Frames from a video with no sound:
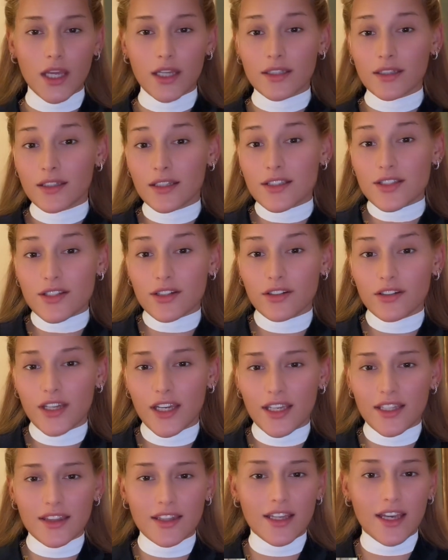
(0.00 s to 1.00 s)
Let's
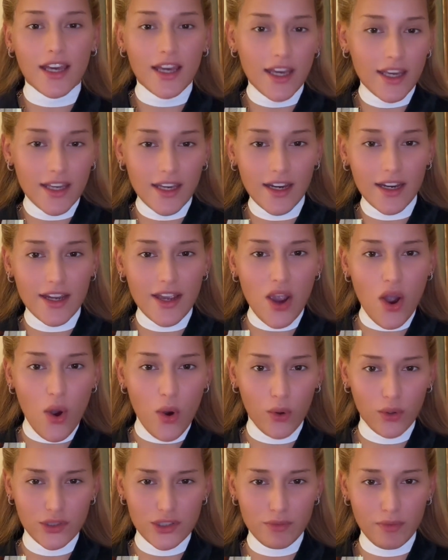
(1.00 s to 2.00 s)
create the AI
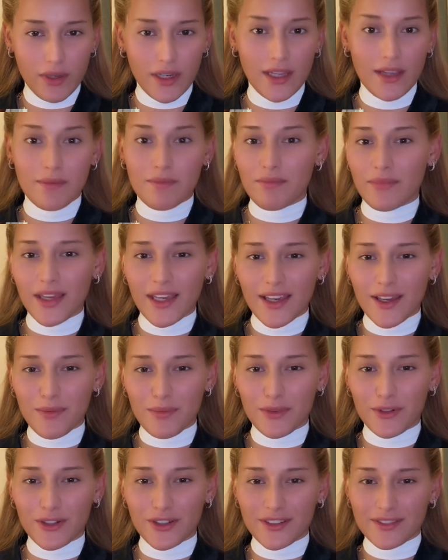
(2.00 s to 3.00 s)
old money makeup
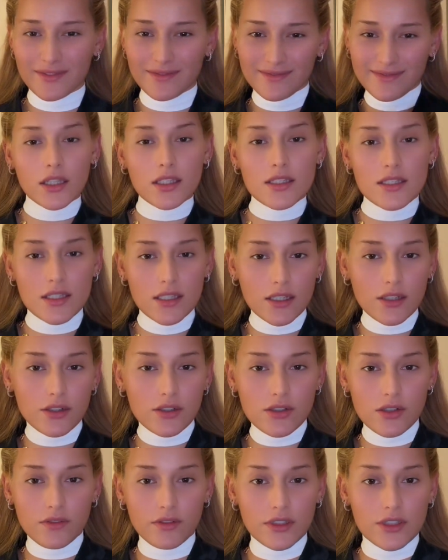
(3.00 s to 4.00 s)
look. The secret
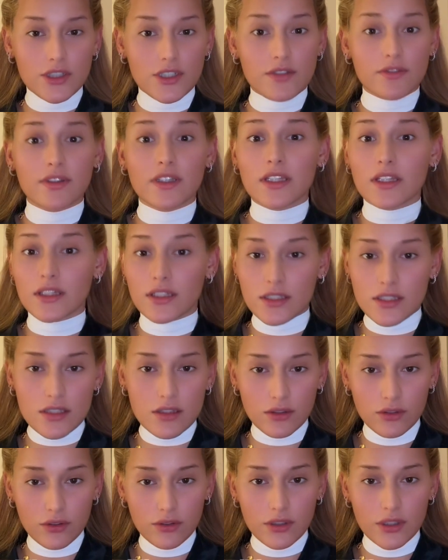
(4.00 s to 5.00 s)
of achieving this
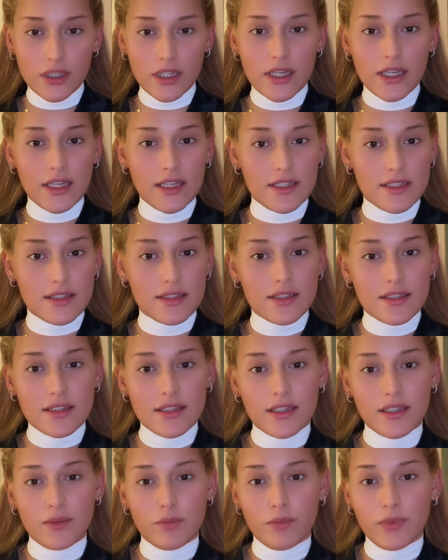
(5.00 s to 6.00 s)
look is the
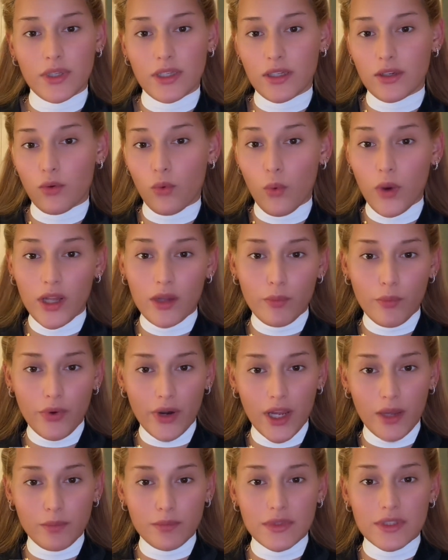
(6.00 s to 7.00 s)
skin being well
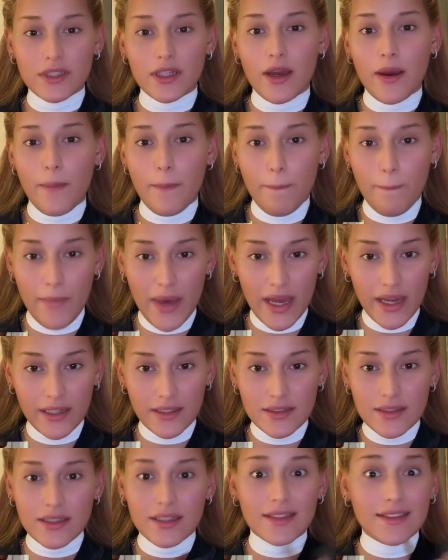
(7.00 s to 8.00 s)
prepped,
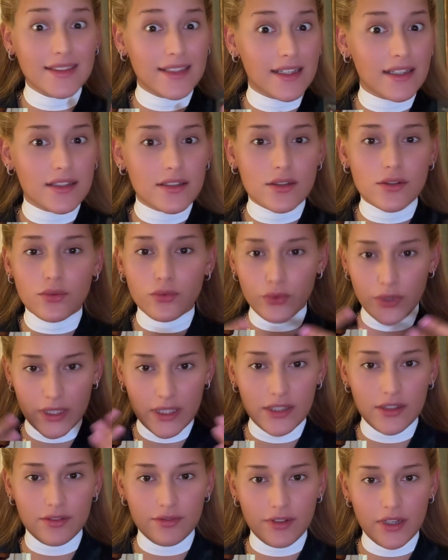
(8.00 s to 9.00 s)
matte, yet really
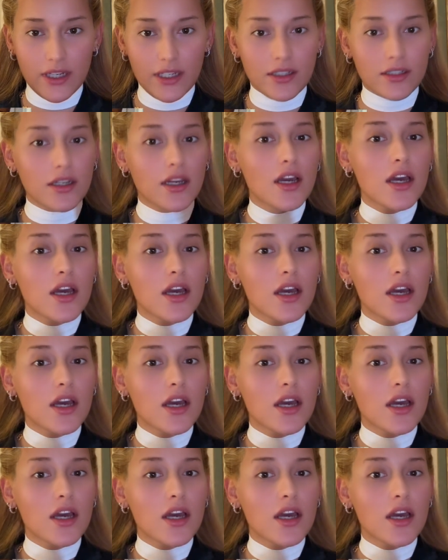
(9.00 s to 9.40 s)
defined.